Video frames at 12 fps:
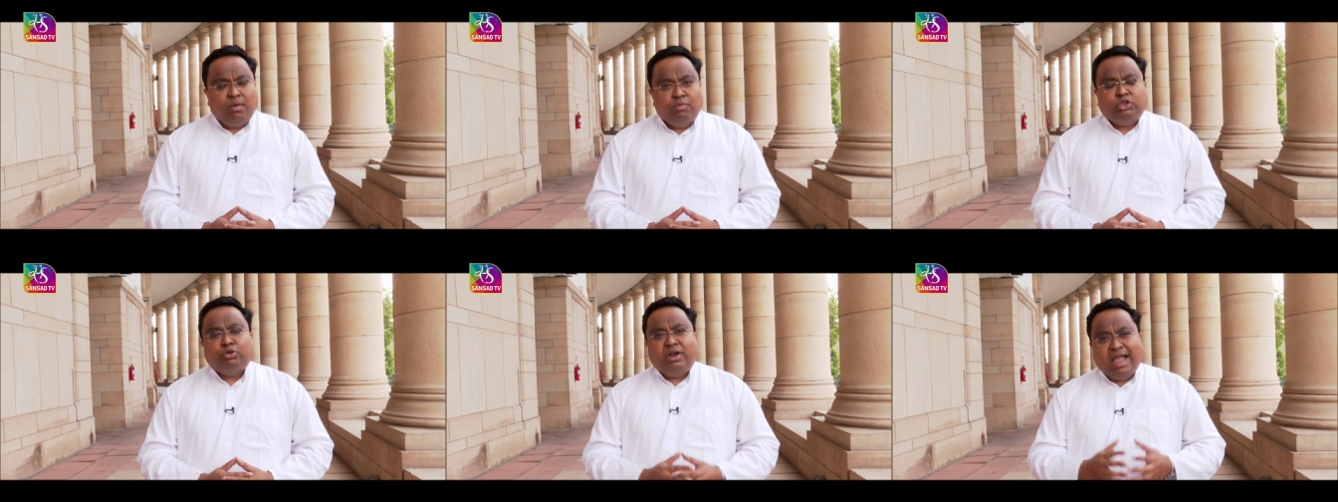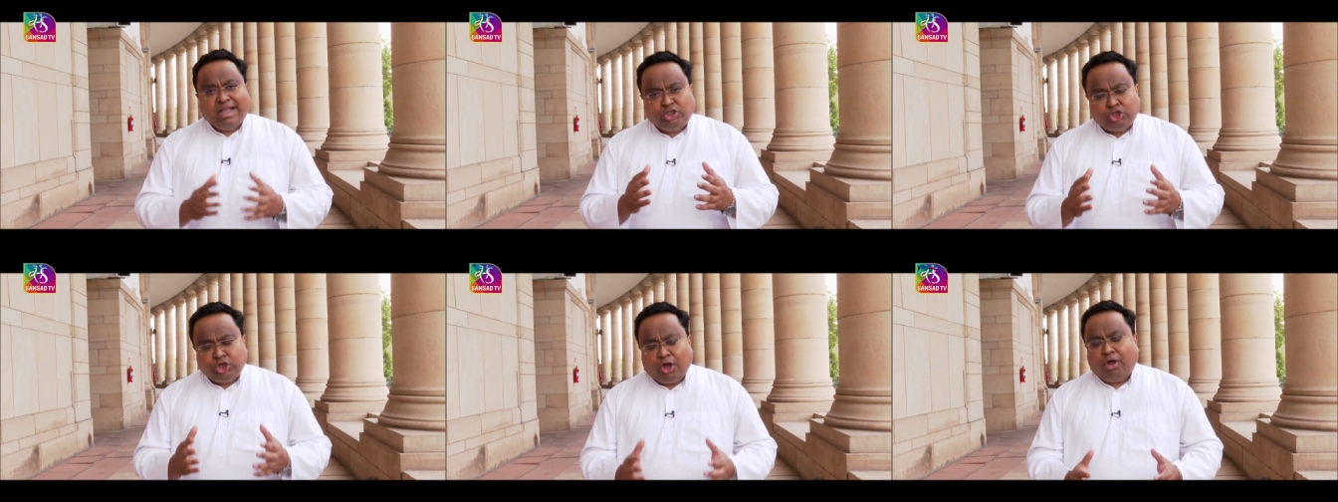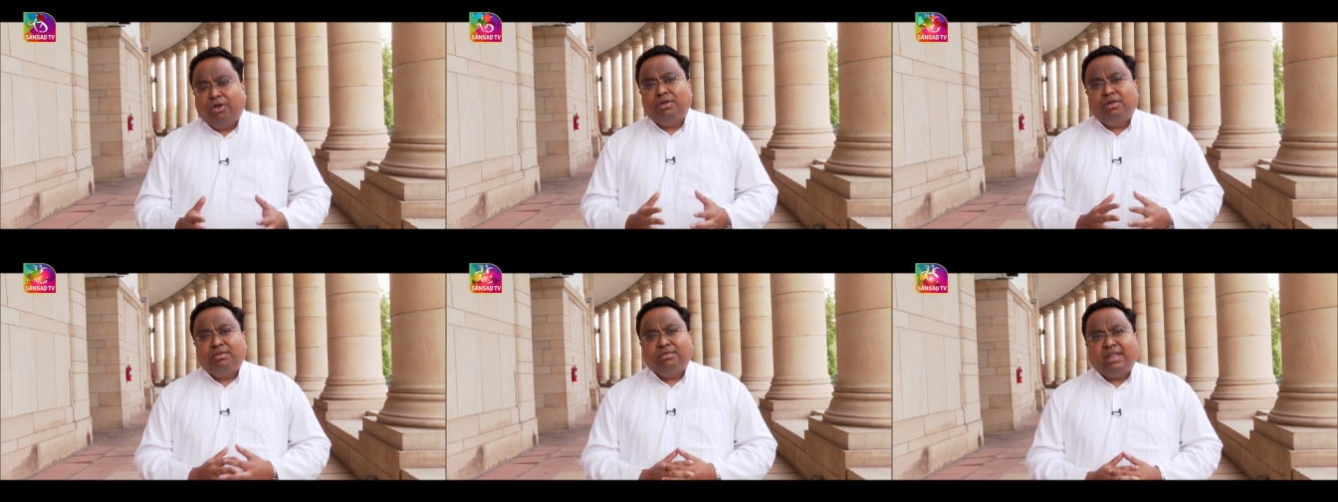which would ensure
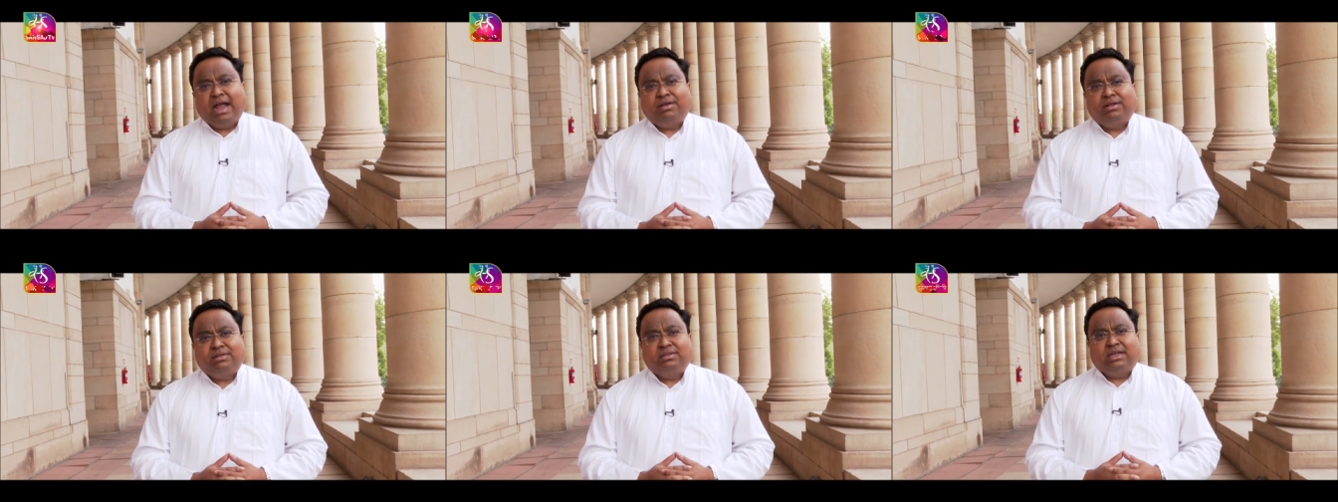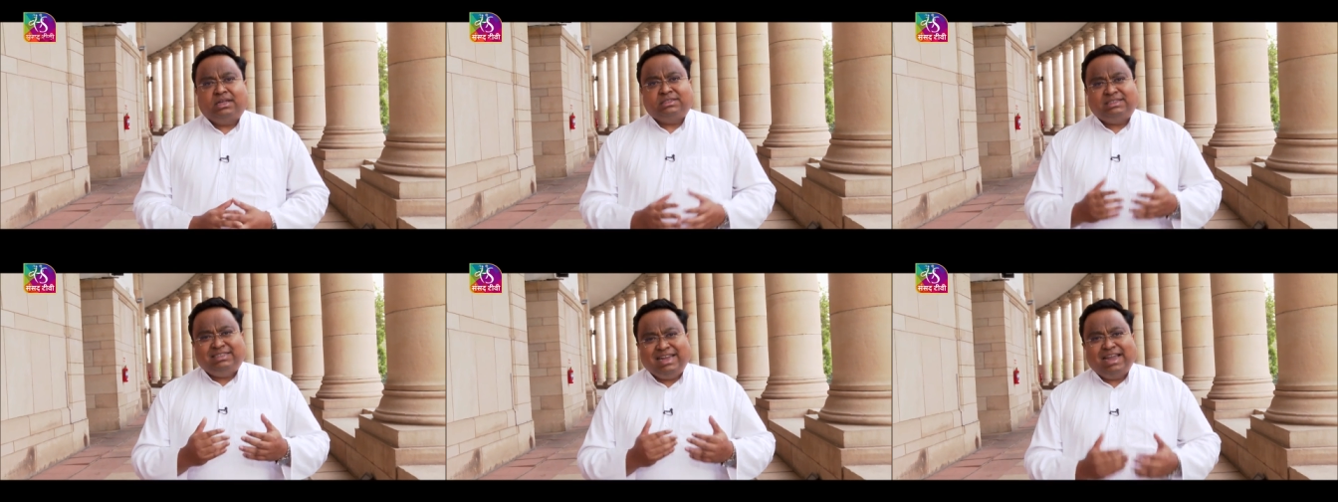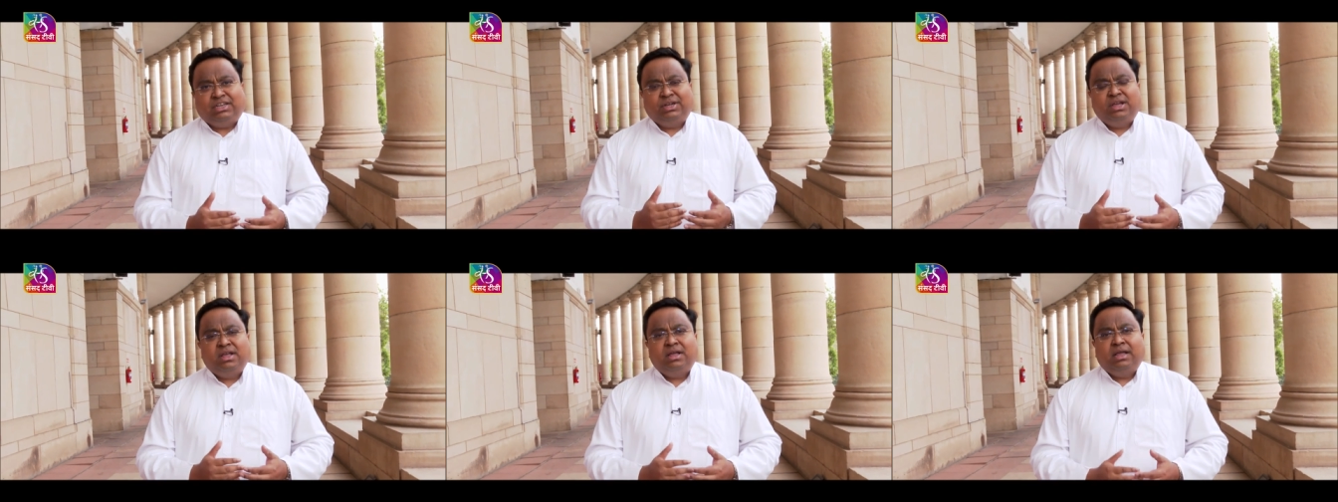that the state
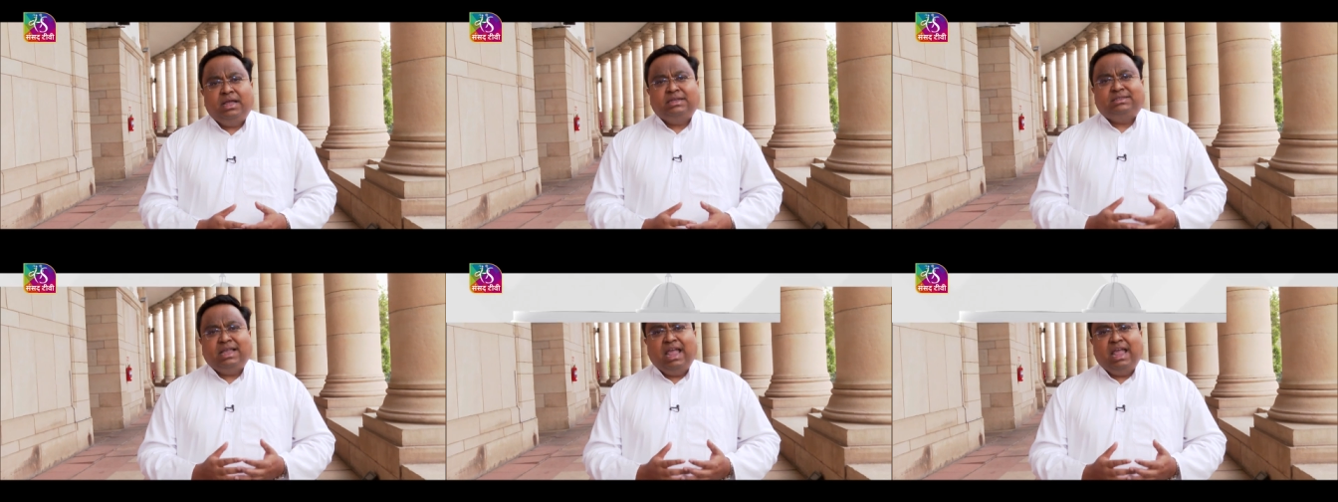is